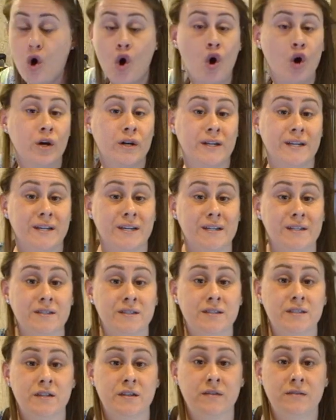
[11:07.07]

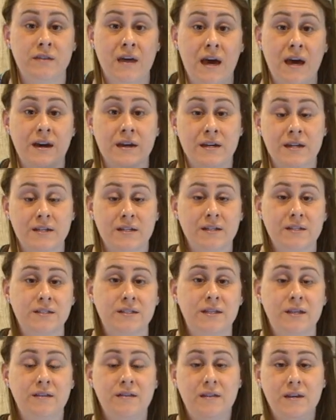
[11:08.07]
awnings, that
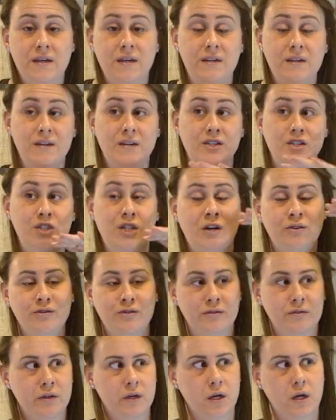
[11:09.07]
is the
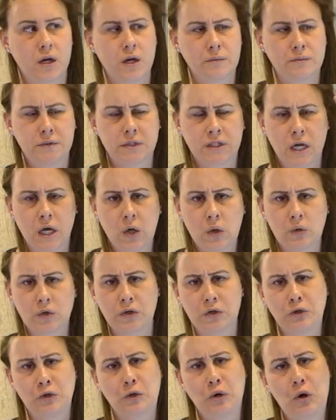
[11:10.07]
shelter that comes out, the
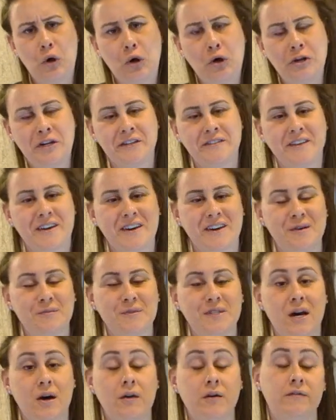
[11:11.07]
little awning that
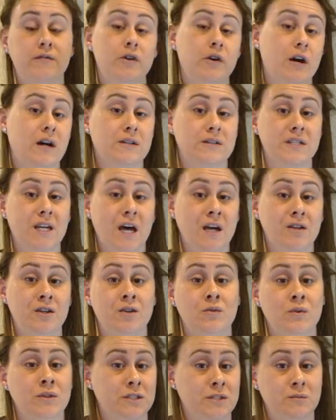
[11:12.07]
comes out if you're outside and
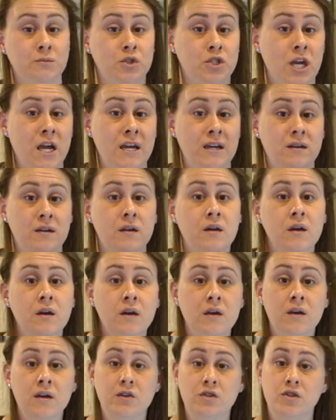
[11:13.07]
you want some shade.
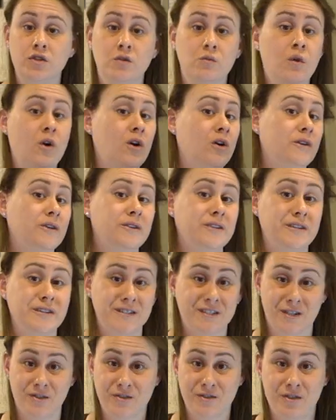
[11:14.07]
Do you want
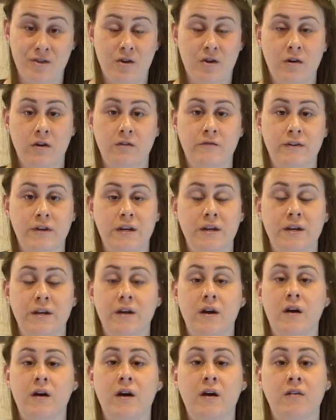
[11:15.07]
awnings on your RV?
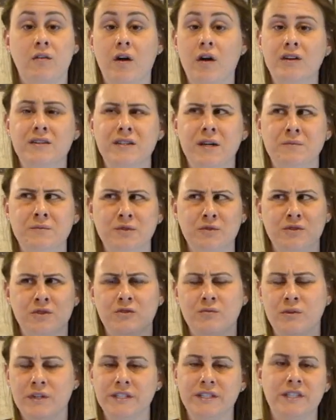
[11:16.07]
A lot of times when
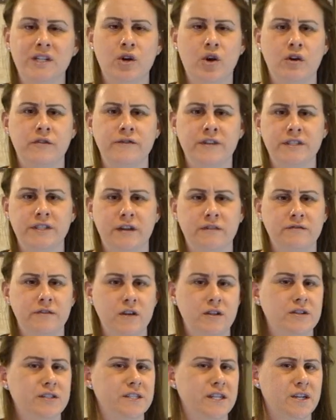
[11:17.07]
you're renting RVs, I've
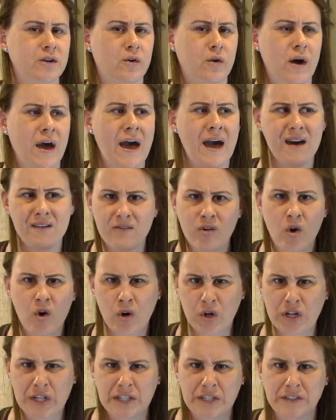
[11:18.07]
noticed they don't have
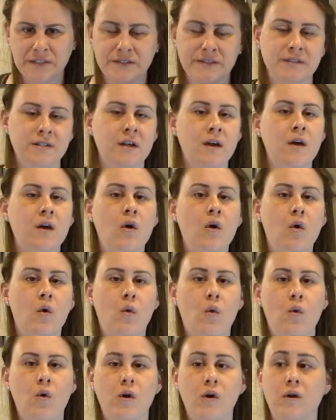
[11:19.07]
awnings,
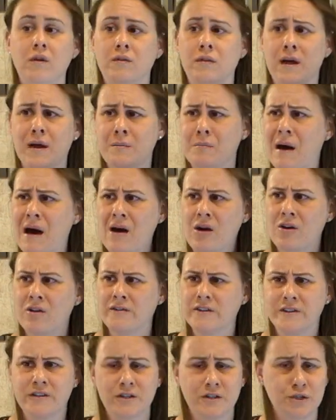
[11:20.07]
or like my
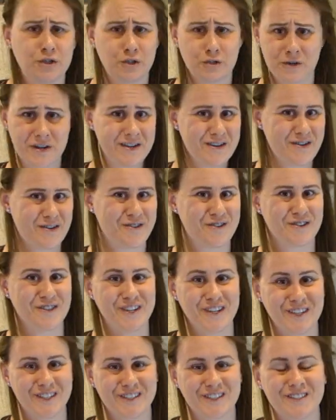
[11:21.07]
RV, there's 3
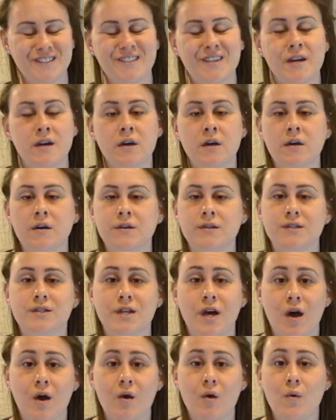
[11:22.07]
awnings.
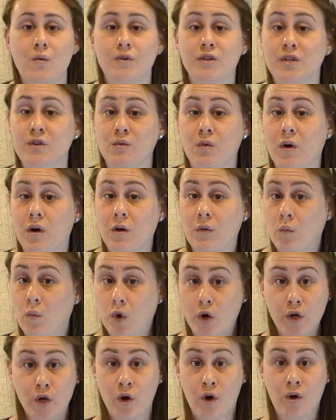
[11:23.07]
So do you want
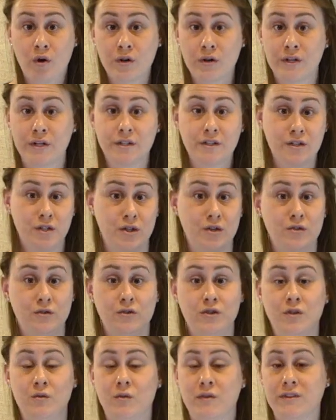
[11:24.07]
one awning, 2?
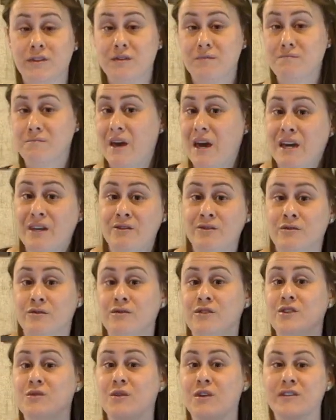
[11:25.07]
Do you want them manual?
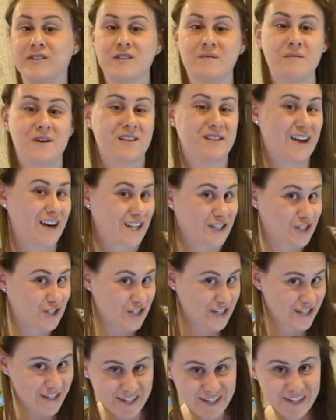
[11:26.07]
Do you want them
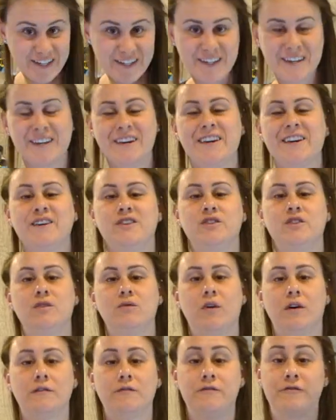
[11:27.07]
electric? Do you
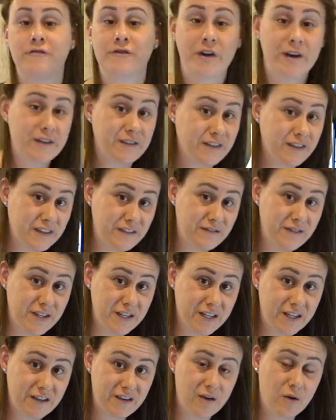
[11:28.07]
want front
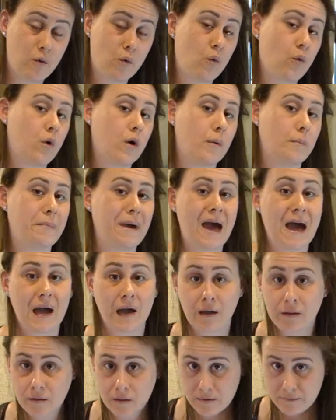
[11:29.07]
living or
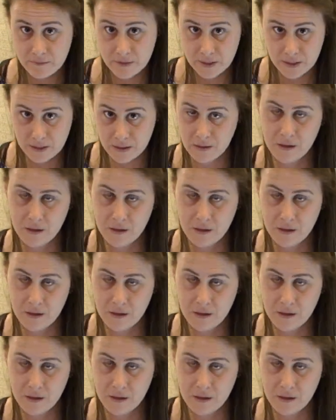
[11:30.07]
back living?